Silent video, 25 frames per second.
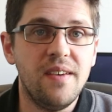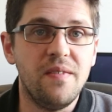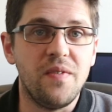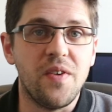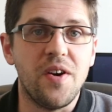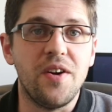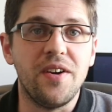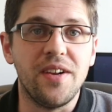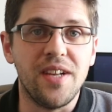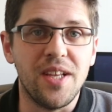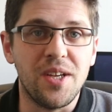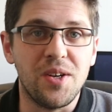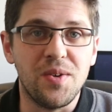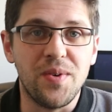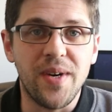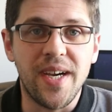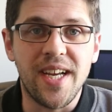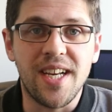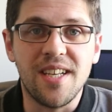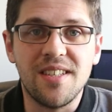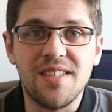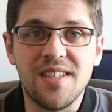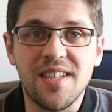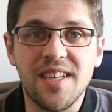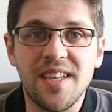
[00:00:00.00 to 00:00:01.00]
very little
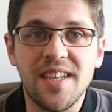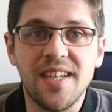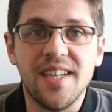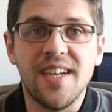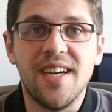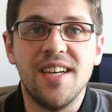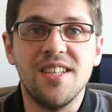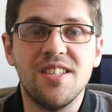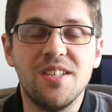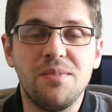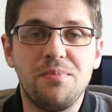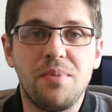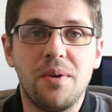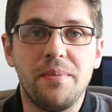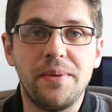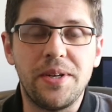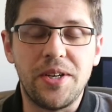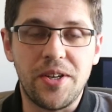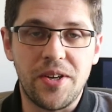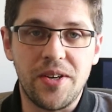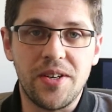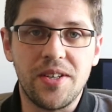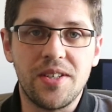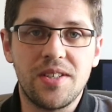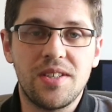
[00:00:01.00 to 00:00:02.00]
editing, as you probably
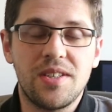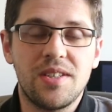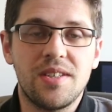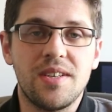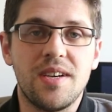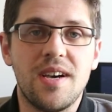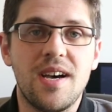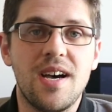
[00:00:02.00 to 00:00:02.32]
notice.